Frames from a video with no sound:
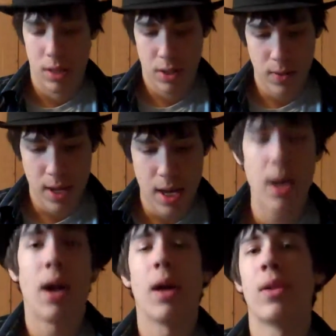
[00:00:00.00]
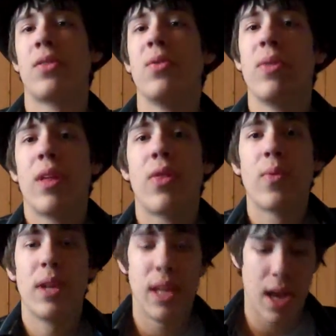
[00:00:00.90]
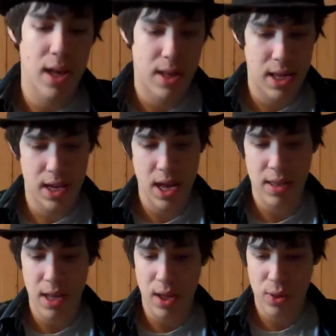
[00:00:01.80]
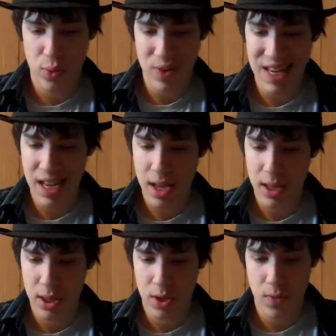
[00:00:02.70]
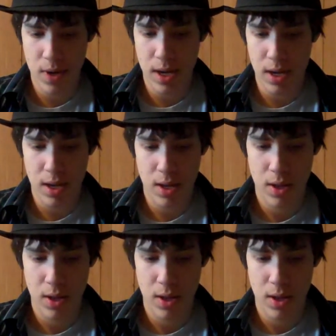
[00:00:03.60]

So yeah, on to the 3DS. It has a 3D screen.